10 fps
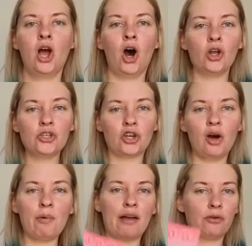On
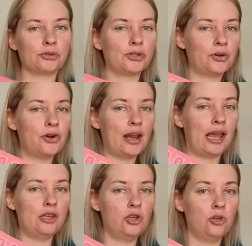top, I've also got
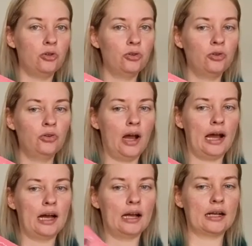a new
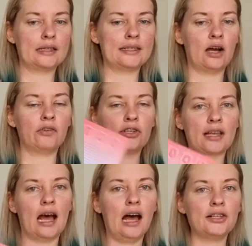Salvos
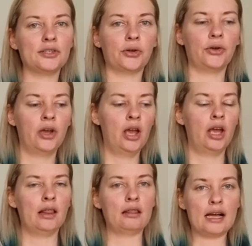card. So
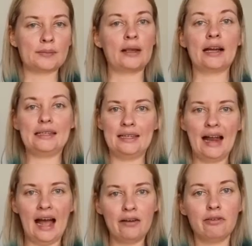last week I did
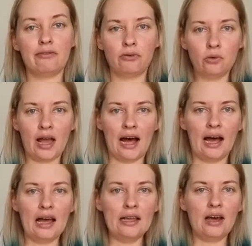have a full
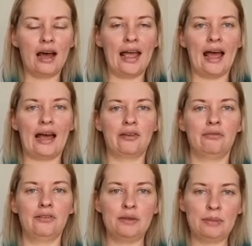card. I had
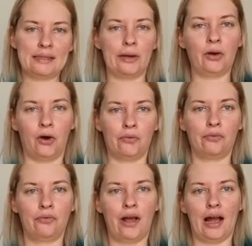50%
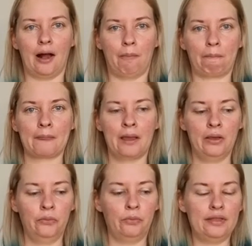off
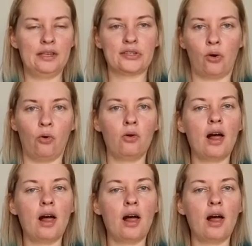with this haul.